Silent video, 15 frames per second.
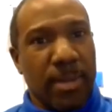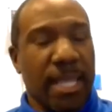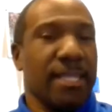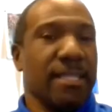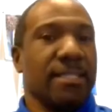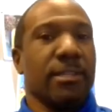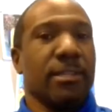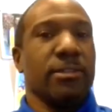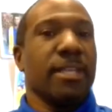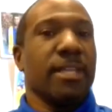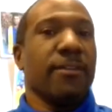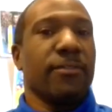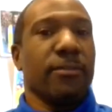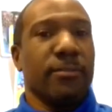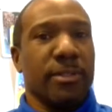I can tell you
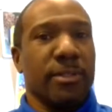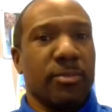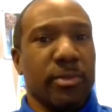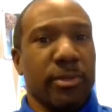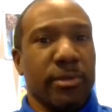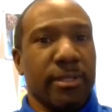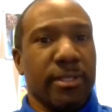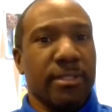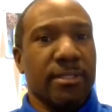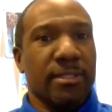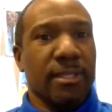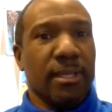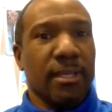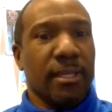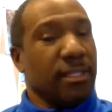that from experience.
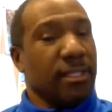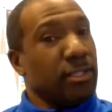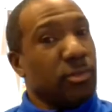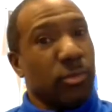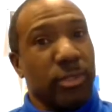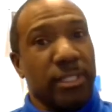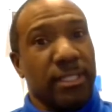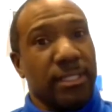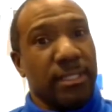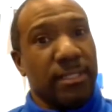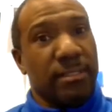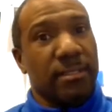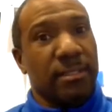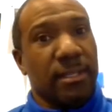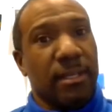It is what it
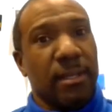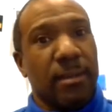is.